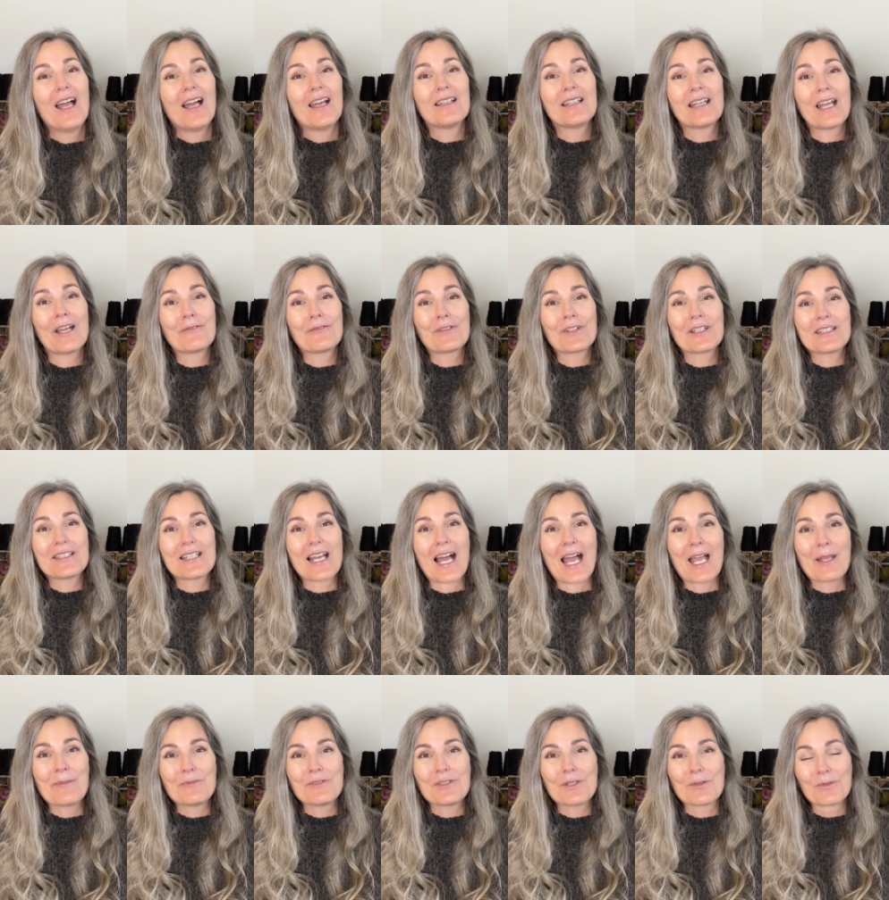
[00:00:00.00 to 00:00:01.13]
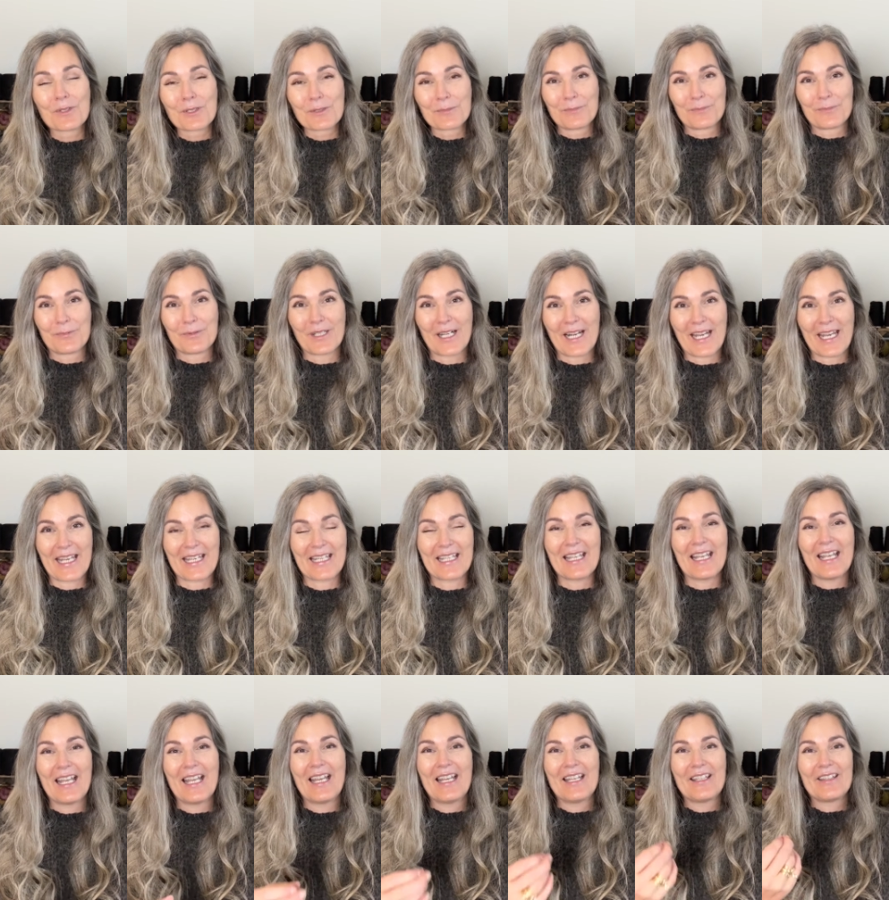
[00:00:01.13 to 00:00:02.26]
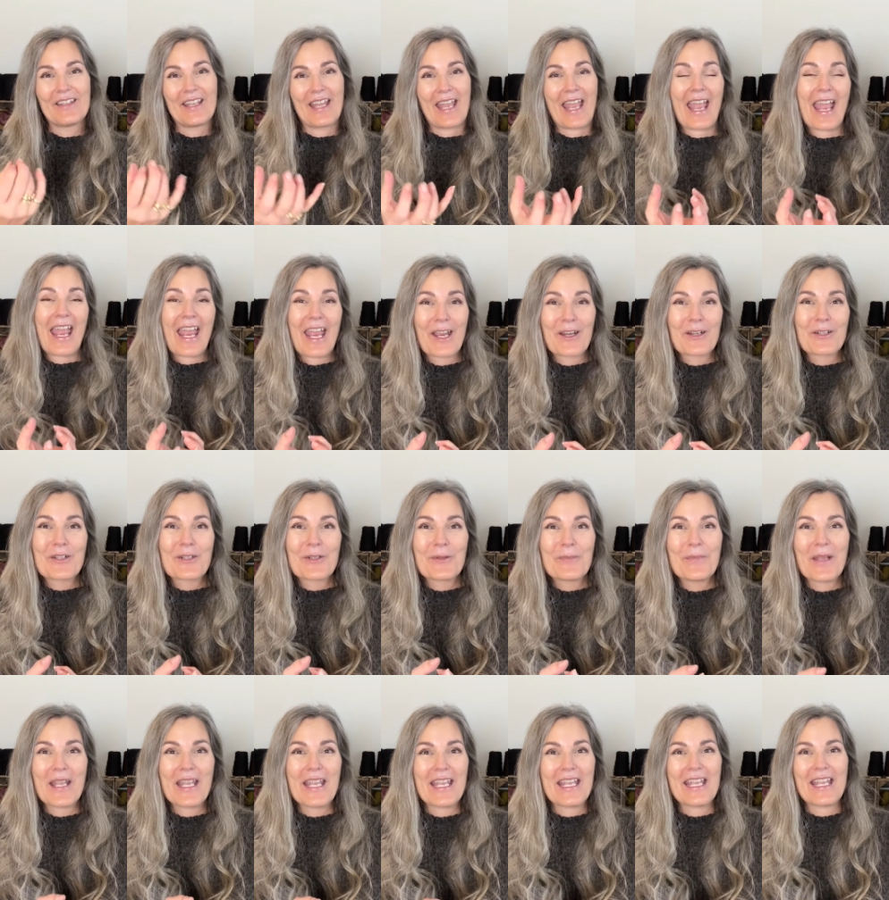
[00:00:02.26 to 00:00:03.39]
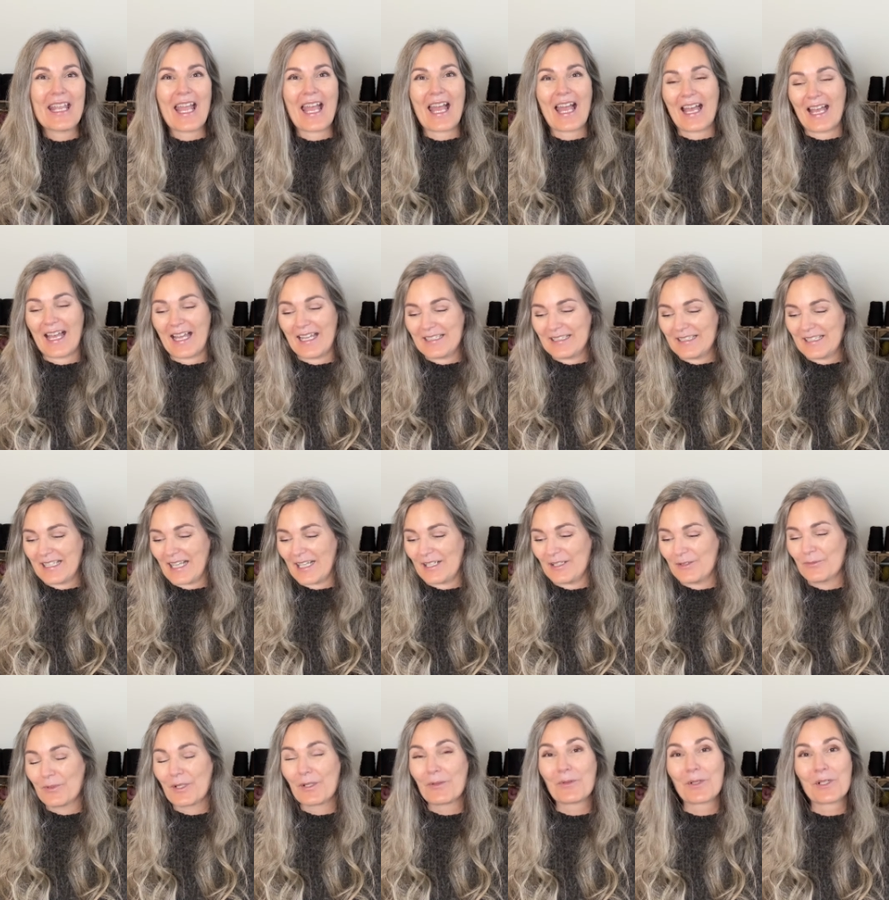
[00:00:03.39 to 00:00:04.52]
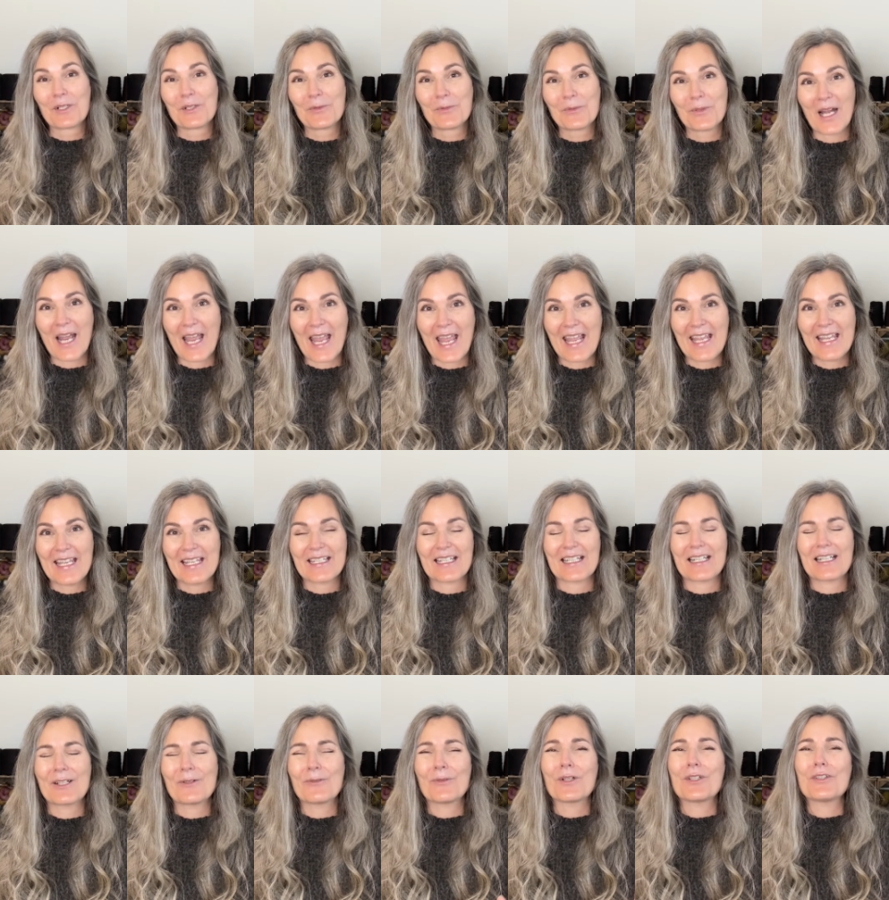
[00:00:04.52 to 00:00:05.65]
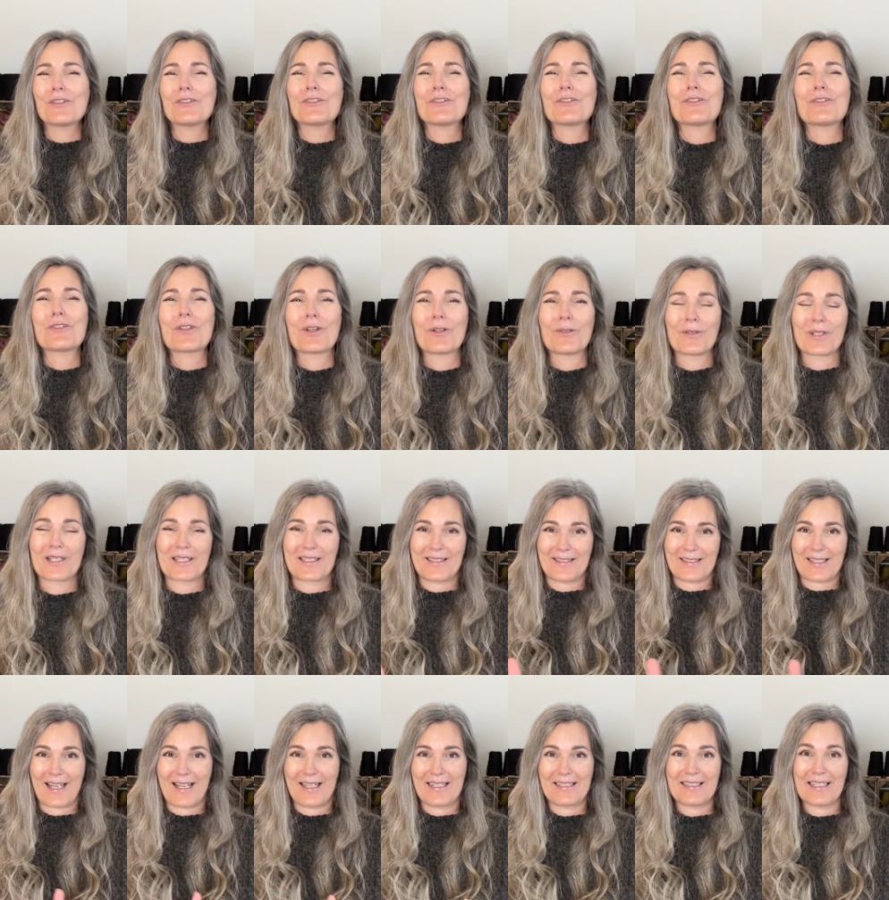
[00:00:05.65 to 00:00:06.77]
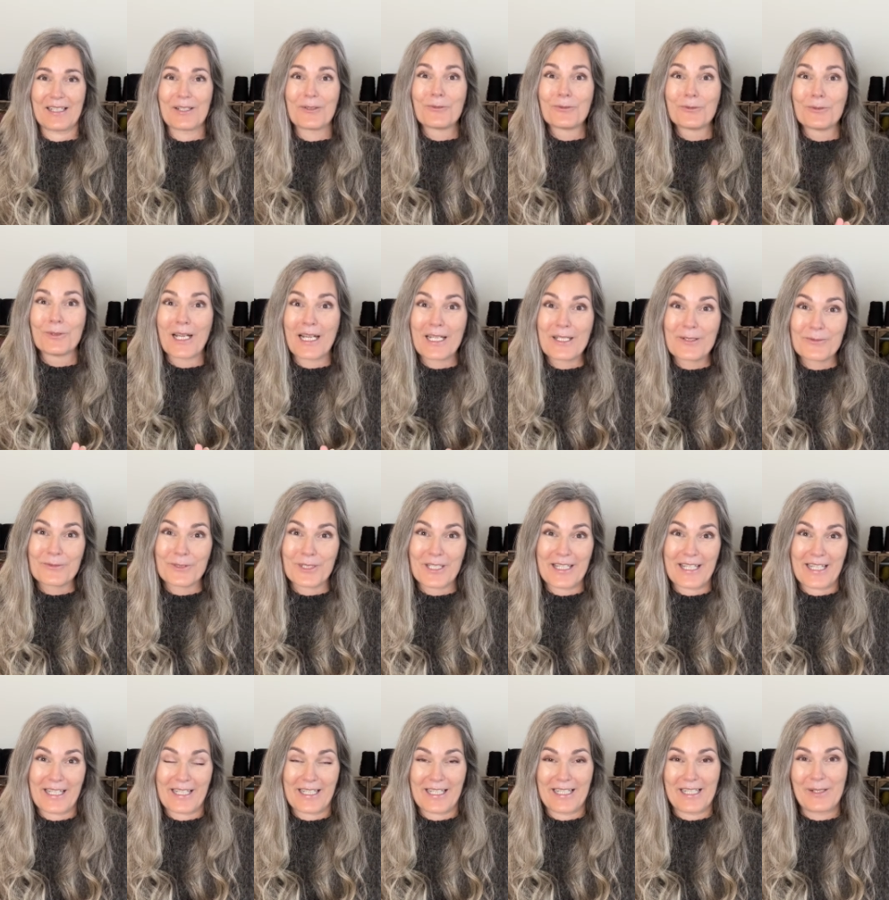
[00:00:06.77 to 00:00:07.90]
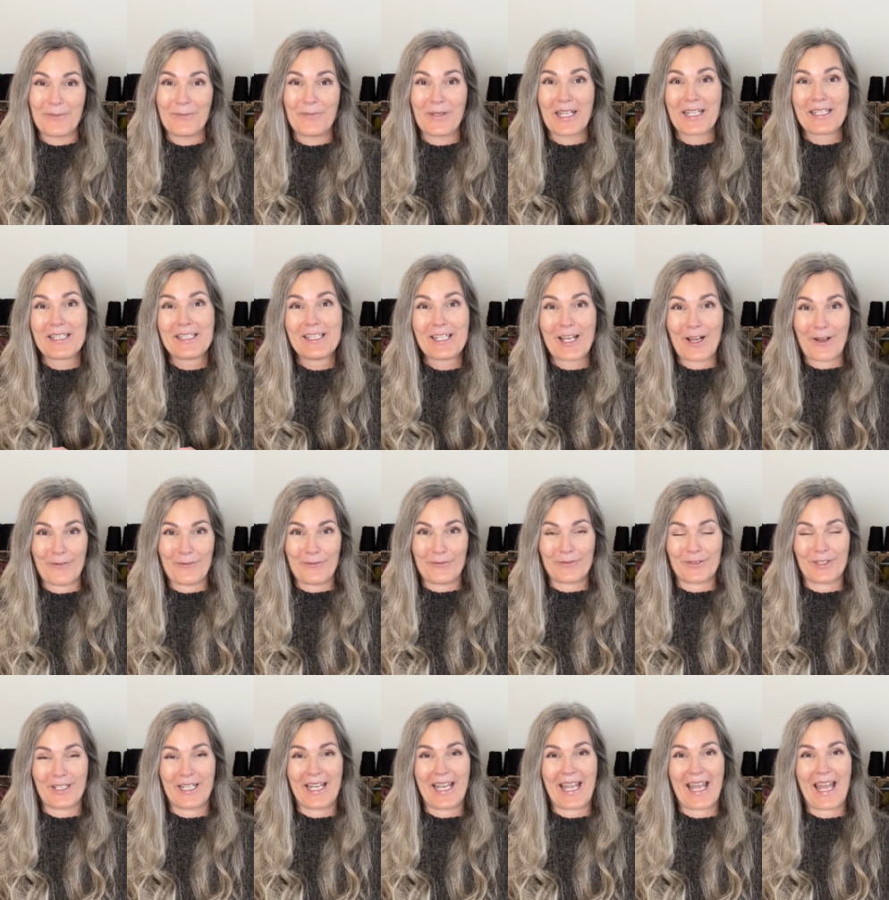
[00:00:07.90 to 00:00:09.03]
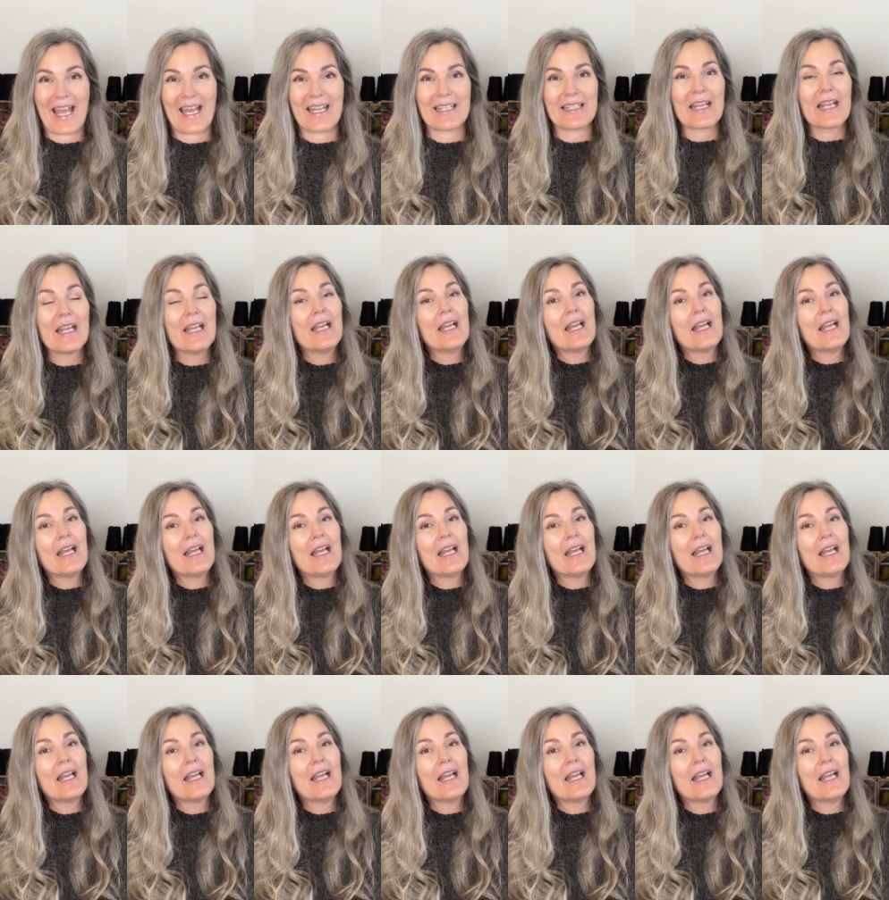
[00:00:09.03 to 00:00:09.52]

And every time she would bring the hair to me and, and we would weigh it. And it was so exciting. When were there going to be enough for a hat?